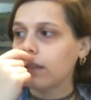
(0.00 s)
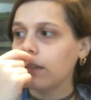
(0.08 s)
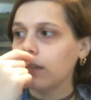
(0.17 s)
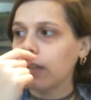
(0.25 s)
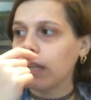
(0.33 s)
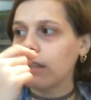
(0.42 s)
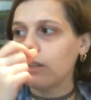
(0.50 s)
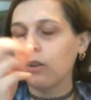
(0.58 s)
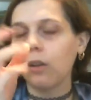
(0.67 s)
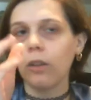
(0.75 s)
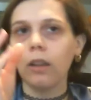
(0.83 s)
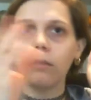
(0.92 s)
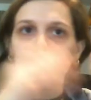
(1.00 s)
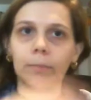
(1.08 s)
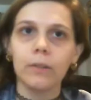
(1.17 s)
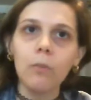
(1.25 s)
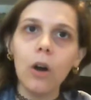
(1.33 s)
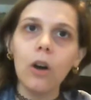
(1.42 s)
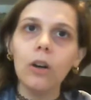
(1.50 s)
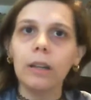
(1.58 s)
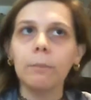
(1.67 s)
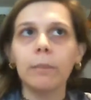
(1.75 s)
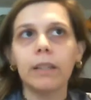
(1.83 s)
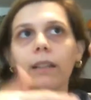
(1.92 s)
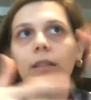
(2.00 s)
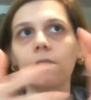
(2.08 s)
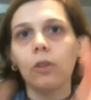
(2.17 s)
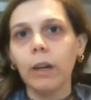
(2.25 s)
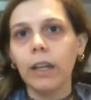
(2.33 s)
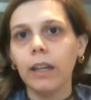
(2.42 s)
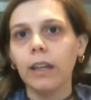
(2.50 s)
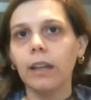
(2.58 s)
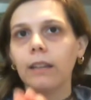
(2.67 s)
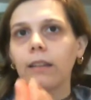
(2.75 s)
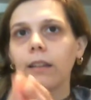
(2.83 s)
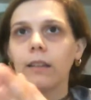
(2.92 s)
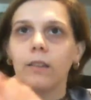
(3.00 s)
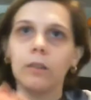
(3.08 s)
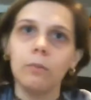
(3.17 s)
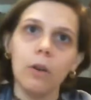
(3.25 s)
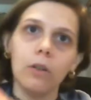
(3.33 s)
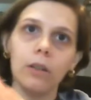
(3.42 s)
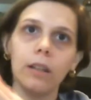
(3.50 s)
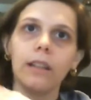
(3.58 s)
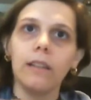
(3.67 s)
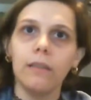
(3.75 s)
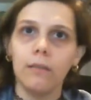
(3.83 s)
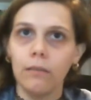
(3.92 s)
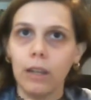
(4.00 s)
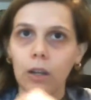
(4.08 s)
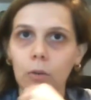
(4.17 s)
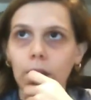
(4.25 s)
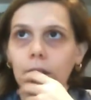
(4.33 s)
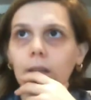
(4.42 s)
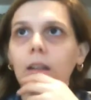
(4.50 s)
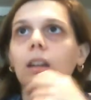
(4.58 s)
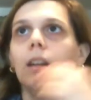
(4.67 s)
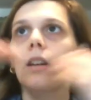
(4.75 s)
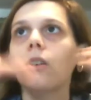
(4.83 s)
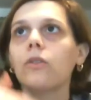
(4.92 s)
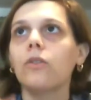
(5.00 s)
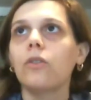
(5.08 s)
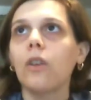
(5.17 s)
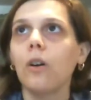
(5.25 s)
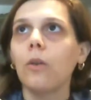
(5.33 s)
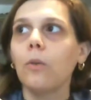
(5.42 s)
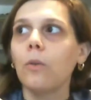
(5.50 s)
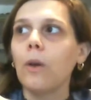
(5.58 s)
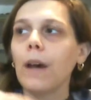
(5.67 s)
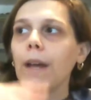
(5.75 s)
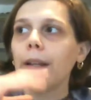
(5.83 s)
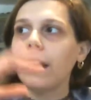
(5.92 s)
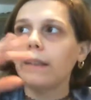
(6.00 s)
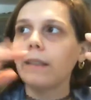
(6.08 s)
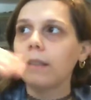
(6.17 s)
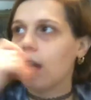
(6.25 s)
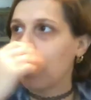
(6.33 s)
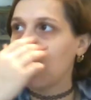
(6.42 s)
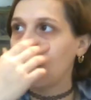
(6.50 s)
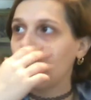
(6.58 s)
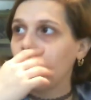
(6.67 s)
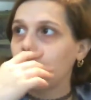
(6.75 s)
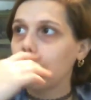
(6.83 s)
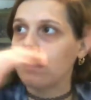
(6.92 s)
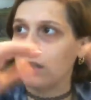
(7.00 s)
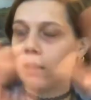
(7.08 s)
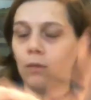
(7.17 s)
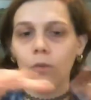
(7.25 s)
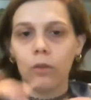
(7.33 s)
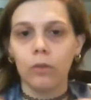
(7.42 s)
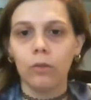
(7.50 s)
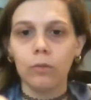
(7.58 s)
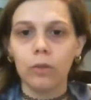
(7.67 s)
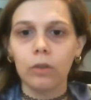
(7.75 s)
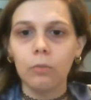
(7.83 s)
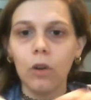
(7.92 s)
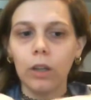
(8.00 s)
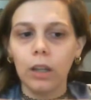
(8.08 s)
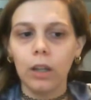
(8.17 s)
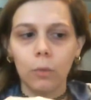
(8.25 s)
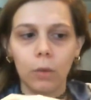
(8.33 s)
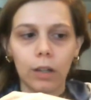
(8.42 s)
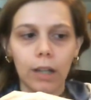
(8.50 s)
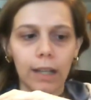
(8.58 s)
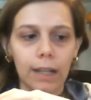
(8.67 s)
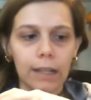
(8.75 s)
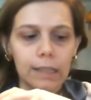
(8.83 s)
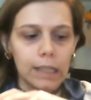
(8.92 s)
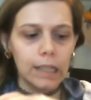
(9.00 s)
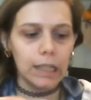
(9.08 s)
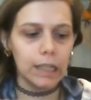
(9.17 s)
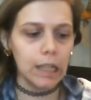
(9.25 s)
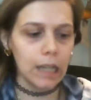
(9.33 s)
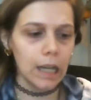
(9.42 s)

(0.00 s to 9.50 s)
Like, you know, they'll smoke, but then they'll quit, and then they smoke, and then they quit. So at the time, I guess they were smoking and whatnot. And as a kid,